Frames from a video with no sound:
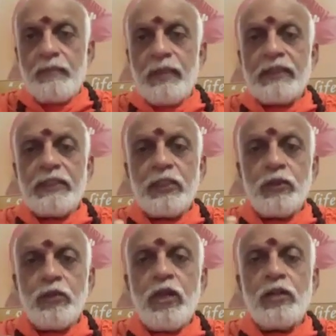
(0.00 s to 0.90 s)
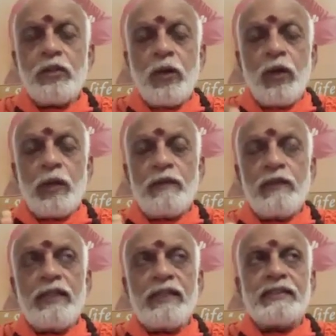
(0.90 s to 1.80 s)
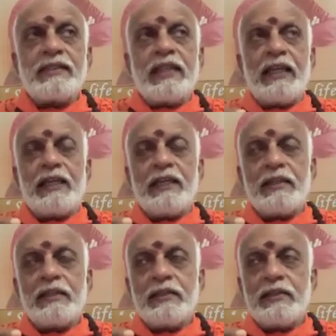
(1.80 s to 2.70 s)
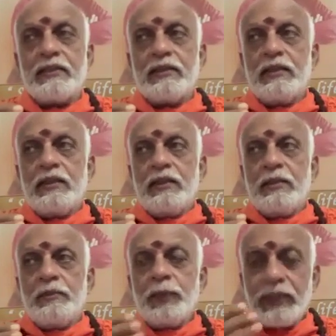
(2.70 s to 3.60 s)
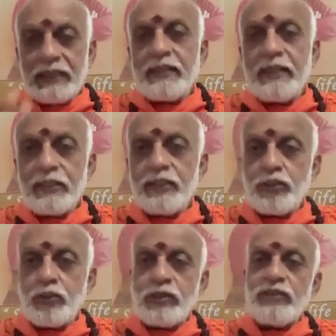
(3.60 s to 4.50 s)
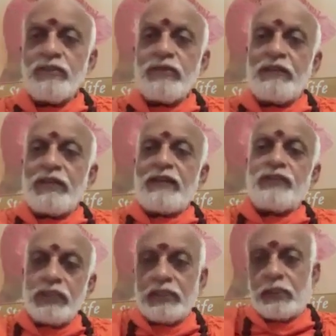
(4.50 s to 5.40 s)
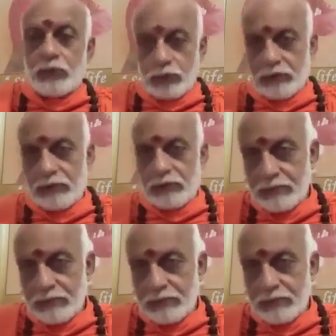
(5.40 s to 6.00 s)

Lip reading: but they do not always put us in a situation where we have seen the truth.